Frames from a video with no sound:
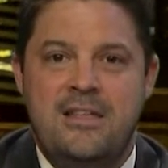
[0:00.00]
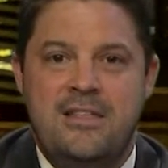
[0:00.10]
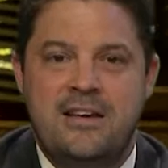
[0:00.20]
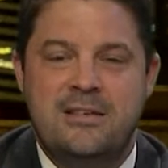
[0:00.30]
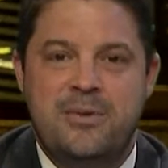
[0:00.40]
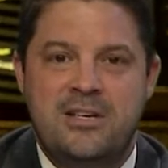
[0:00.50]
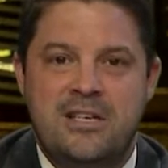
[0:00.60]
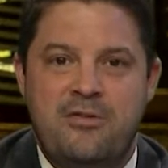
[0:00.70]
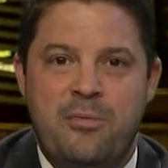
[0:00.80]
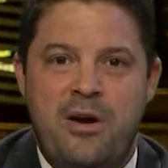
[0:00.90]
Thanks a bunch,
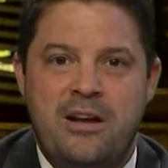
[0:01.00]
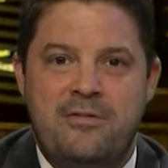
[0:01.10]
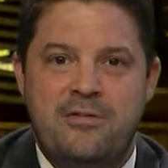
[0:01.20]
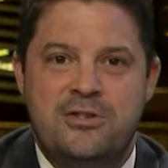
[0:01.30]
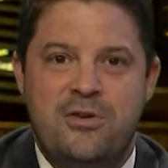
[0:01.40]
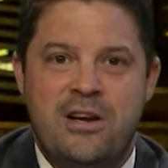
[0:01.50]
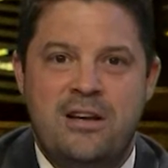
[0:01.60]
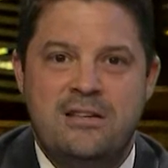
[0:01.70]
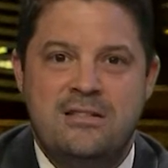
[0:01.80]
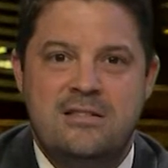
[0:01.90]
everybody, for joining
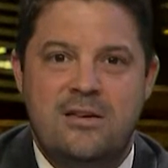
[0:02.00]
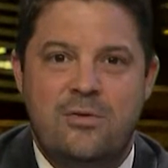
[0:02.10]
us.